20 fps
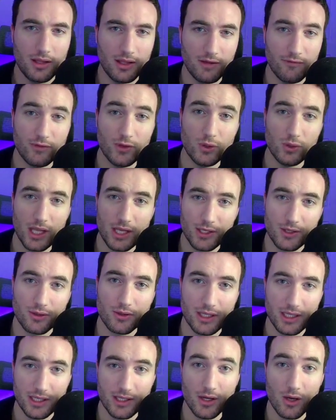If you let your
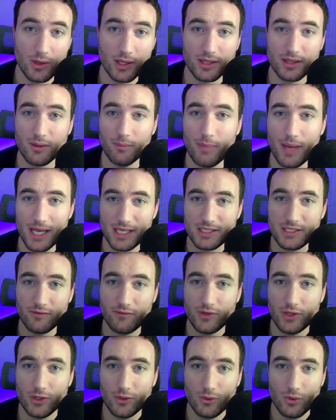ego get the best of
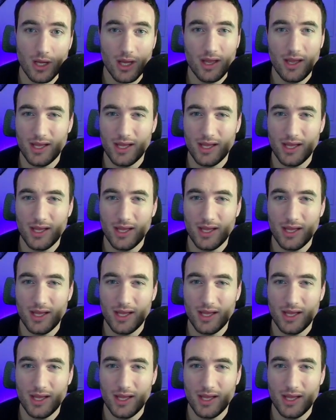you